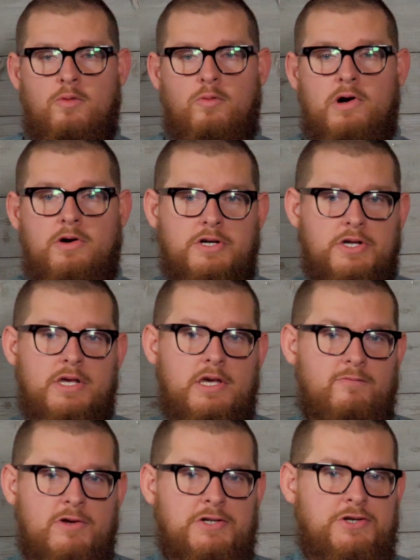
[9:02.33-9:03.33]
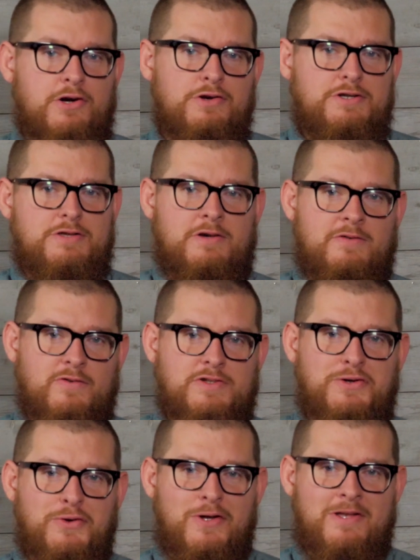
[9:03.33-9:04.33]
Well, good evening, church. Thanks for
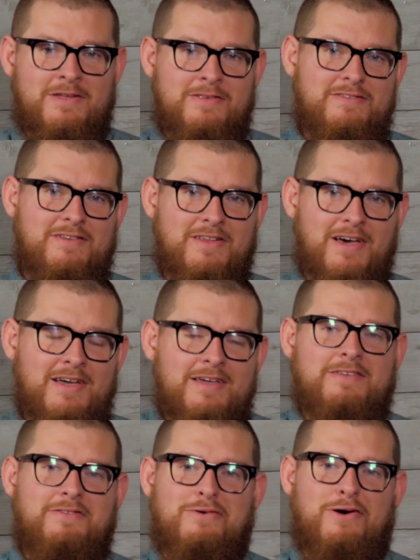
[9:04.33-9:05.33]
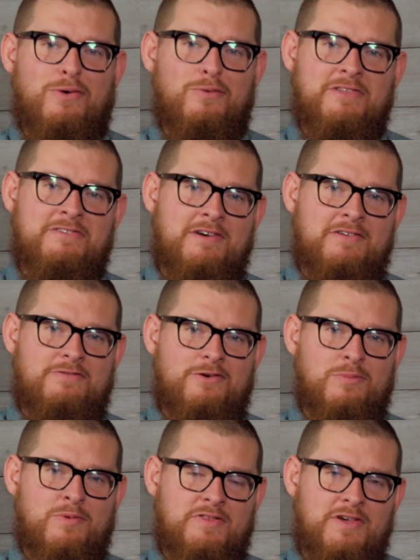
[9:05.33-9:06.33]
tuning in tonight to our Wednesday
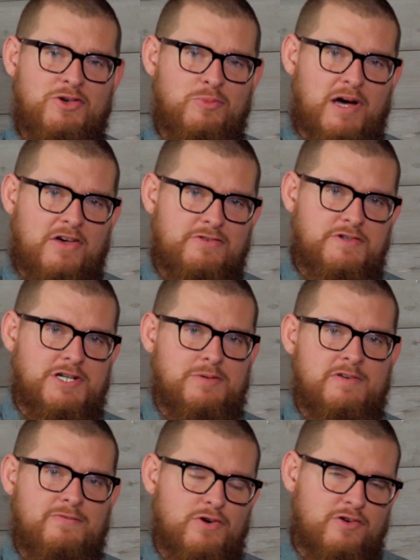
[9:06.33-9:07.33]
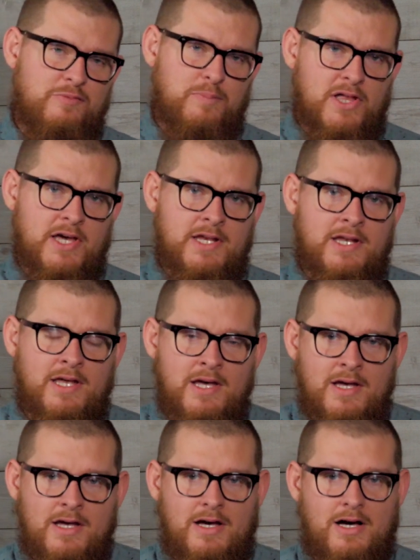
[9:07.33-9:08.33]
sermon. Thank you, Pastor Jeremy, for explaining
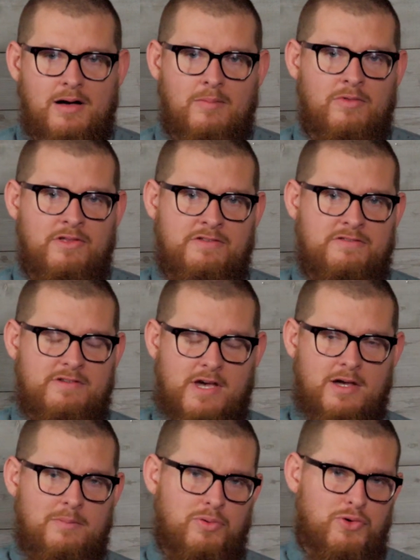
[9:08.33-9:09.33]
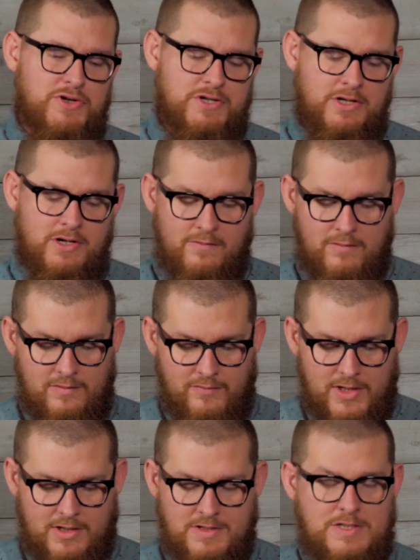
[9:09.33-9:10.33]
um, this second portion of
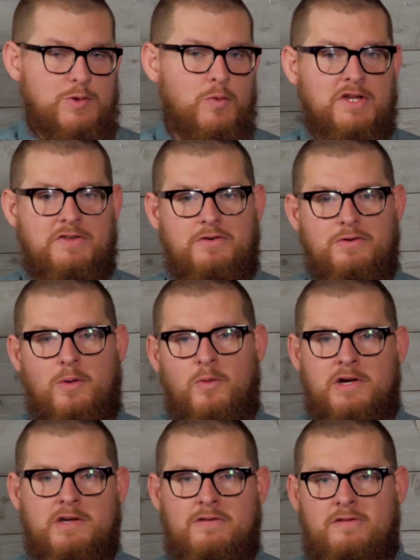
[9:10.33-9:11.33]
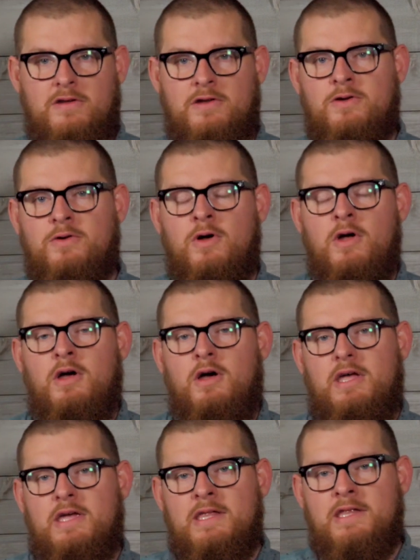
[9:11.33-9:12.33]
Leviticus 22. I want to continue
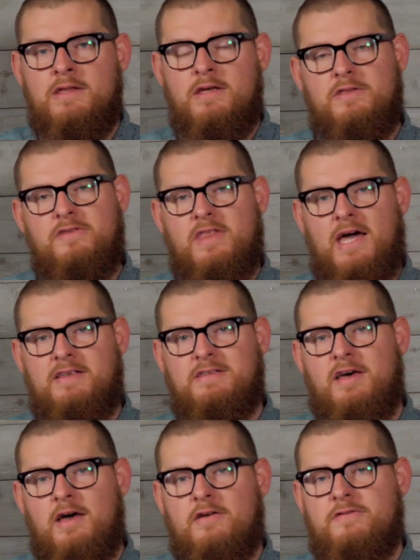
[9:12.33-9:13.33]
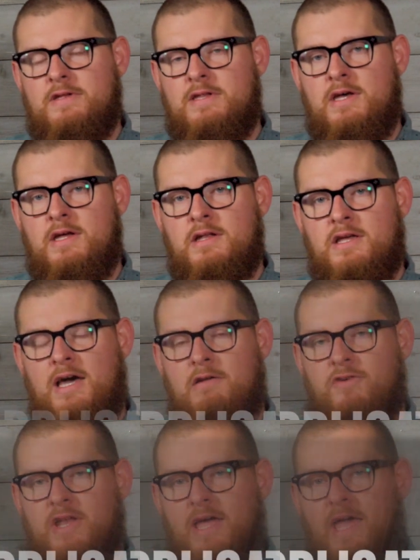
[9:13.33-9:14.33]
into that text and, and kind
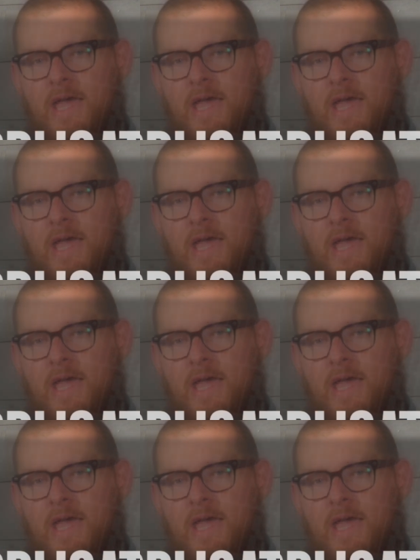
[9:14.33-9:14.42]
of an